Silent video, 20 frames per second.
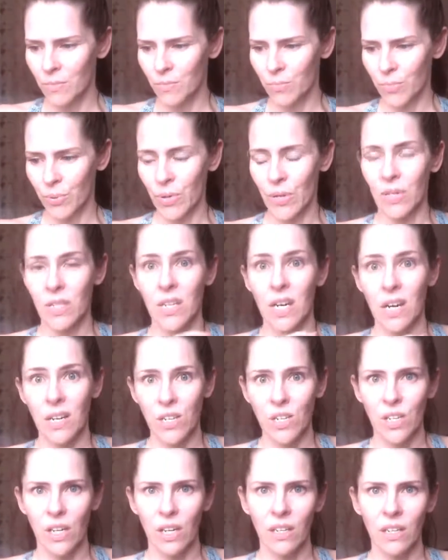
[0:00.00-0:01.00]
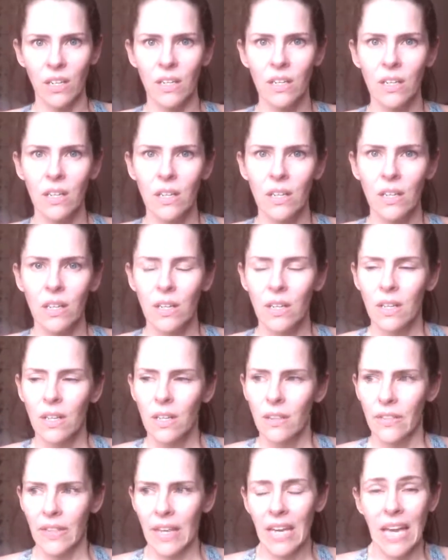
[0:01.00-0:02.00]
protection.
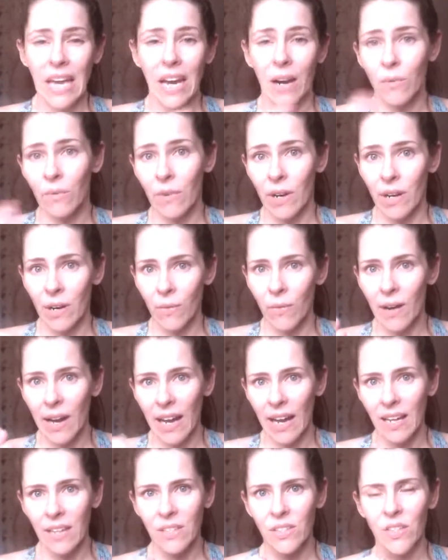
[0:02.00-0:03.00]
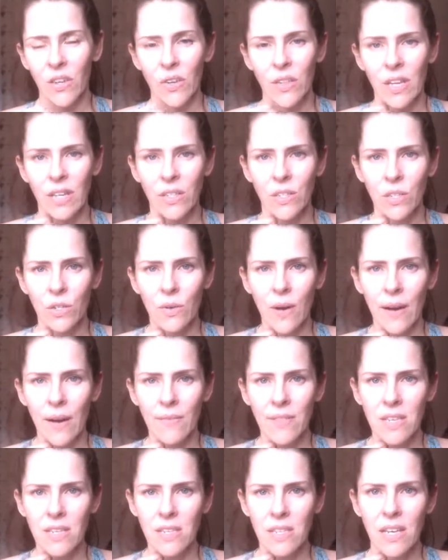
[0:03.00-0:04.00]
They can't run away, so they do
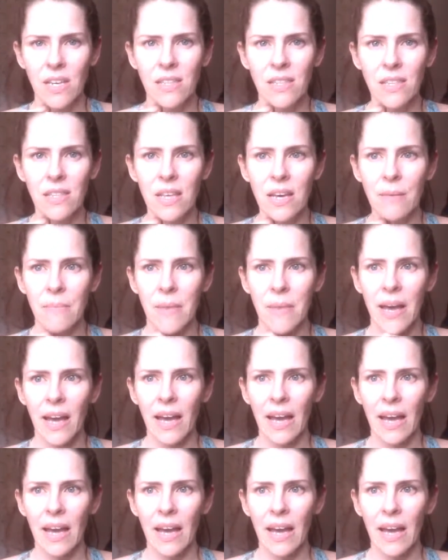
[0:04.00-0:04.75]
have these things in them.